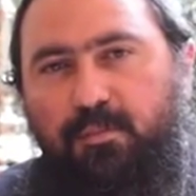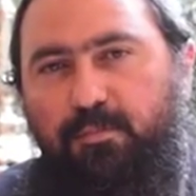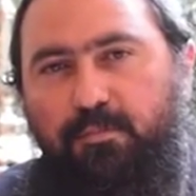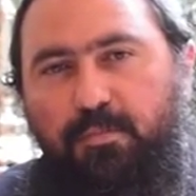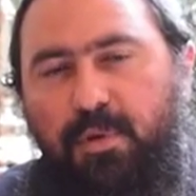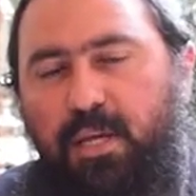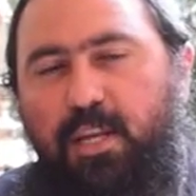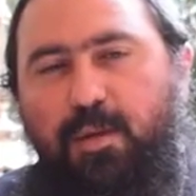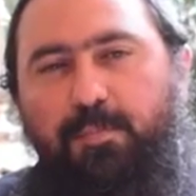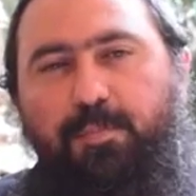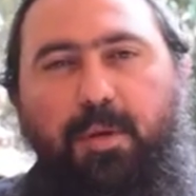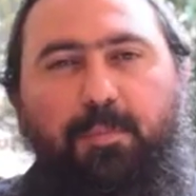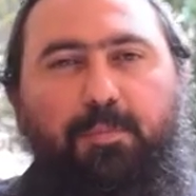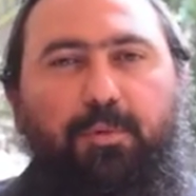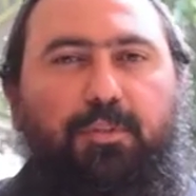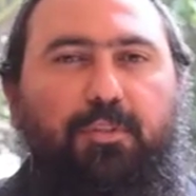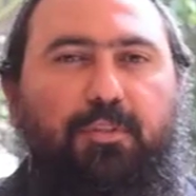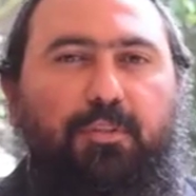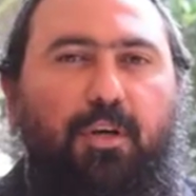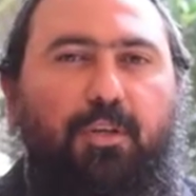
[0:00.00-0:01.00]
many people
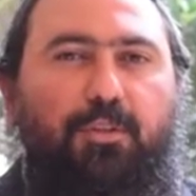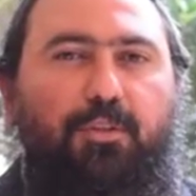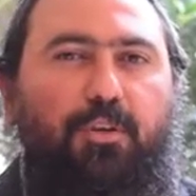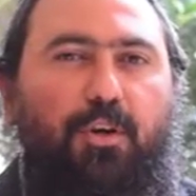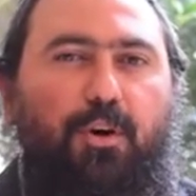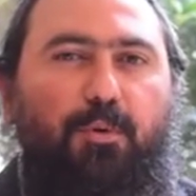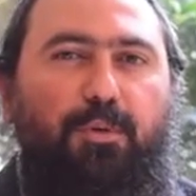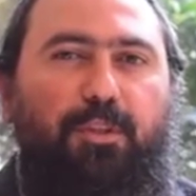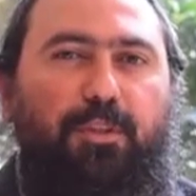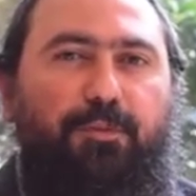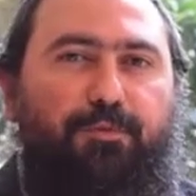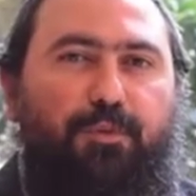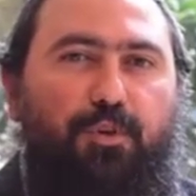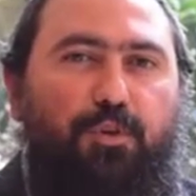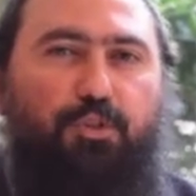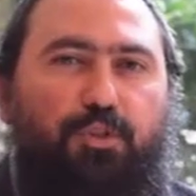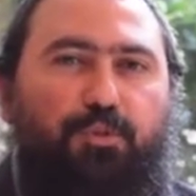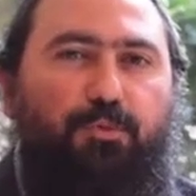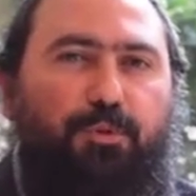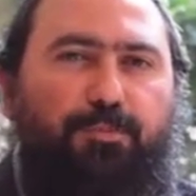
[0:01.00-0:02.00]
did not know what the
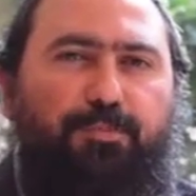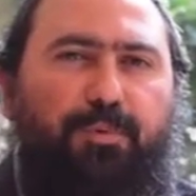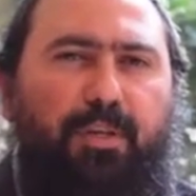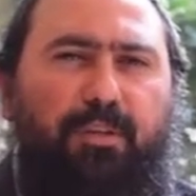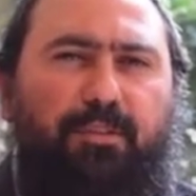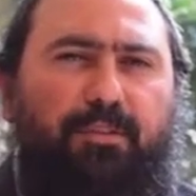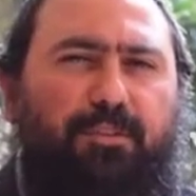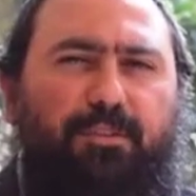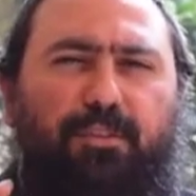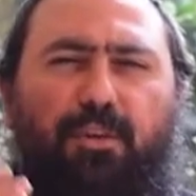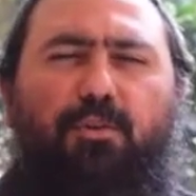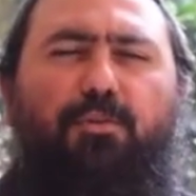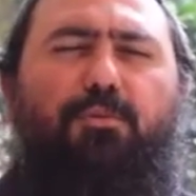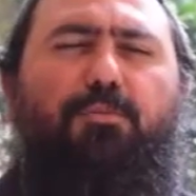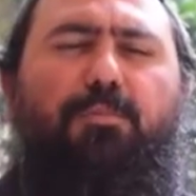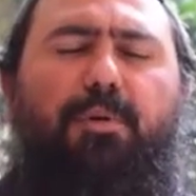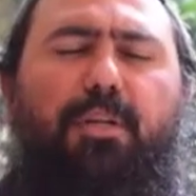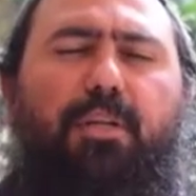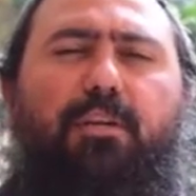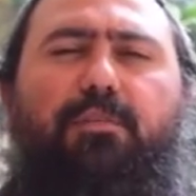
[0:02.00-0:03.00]
future would bring, so
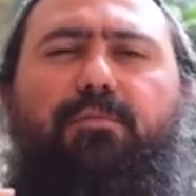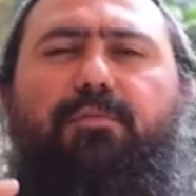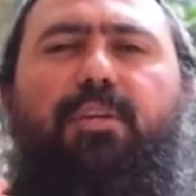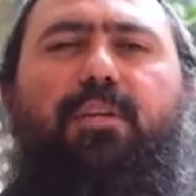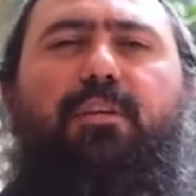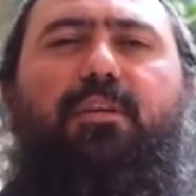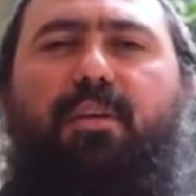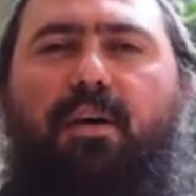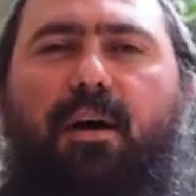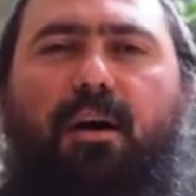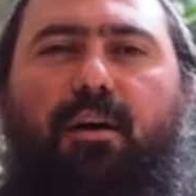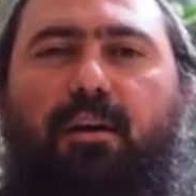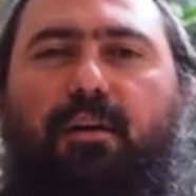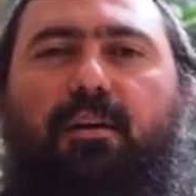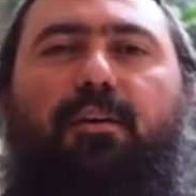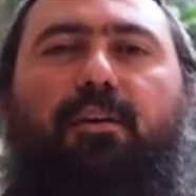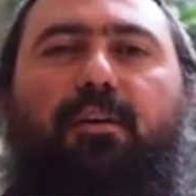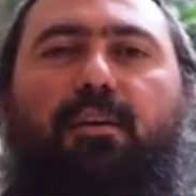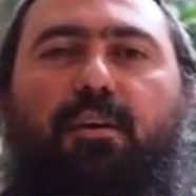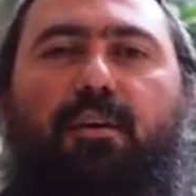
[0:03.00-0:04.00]
many of the
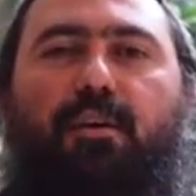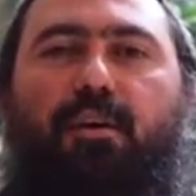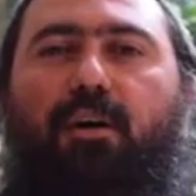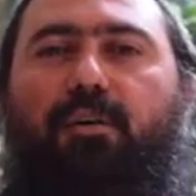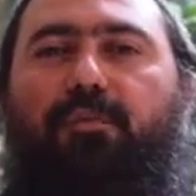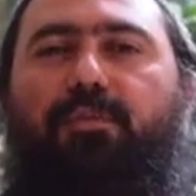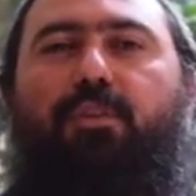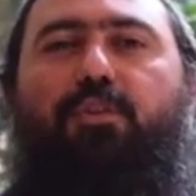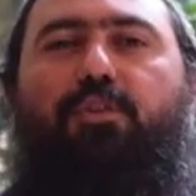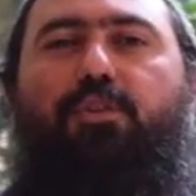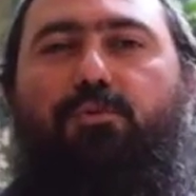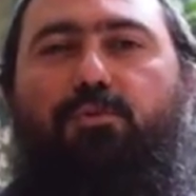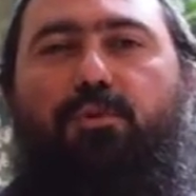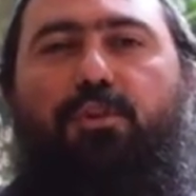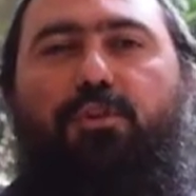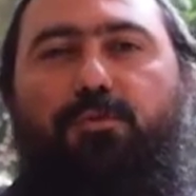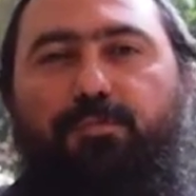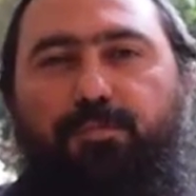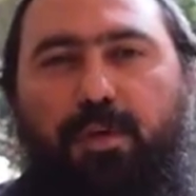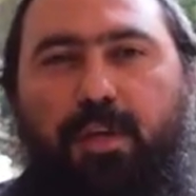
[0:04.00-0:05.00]
young of the
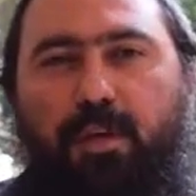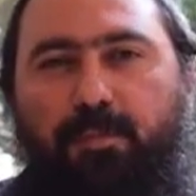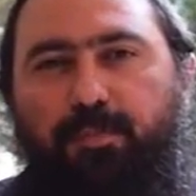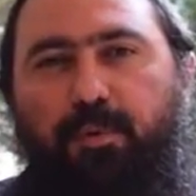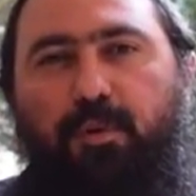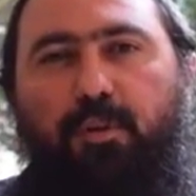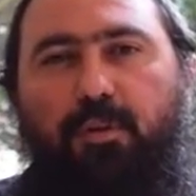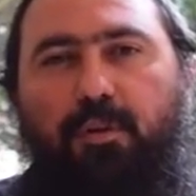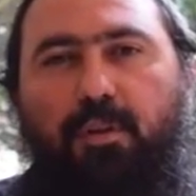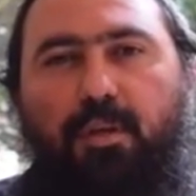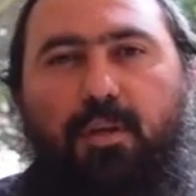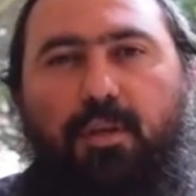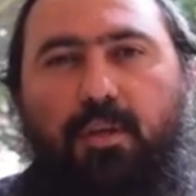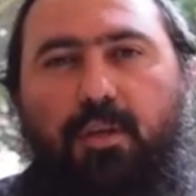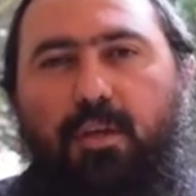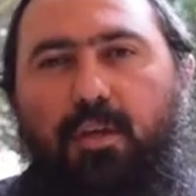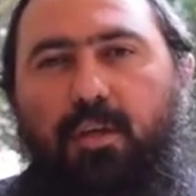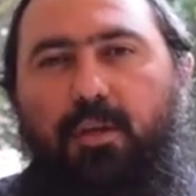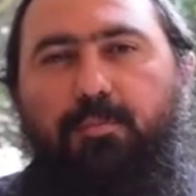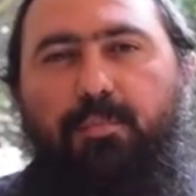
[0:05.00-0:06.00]
Jewish people
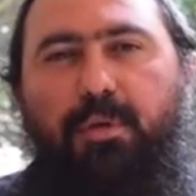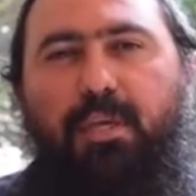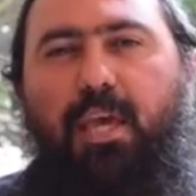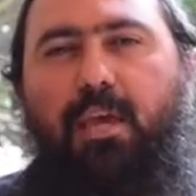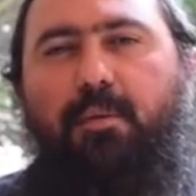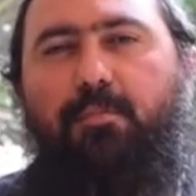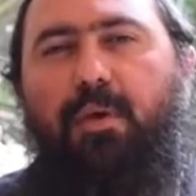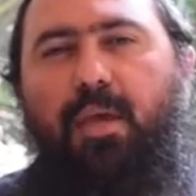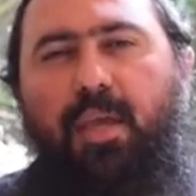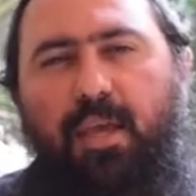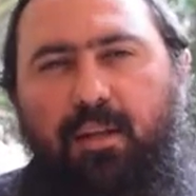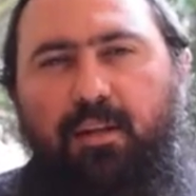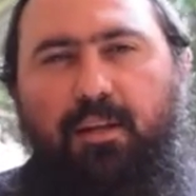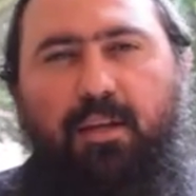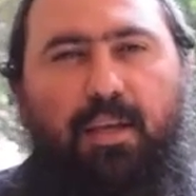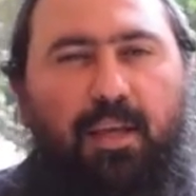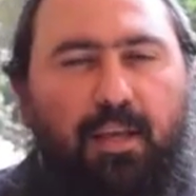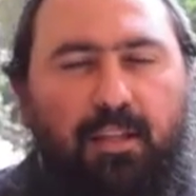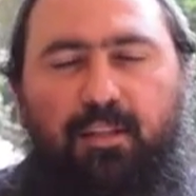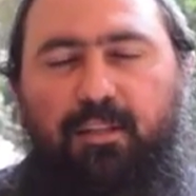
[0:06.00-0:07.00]
became
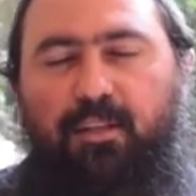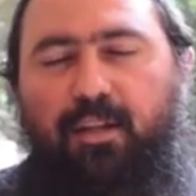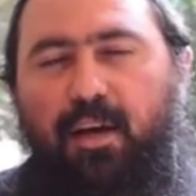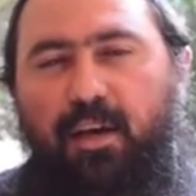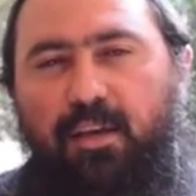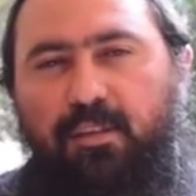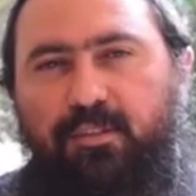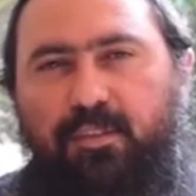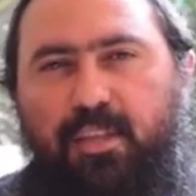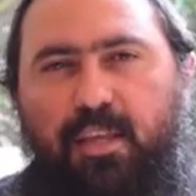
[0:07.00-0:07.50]
Hellenized.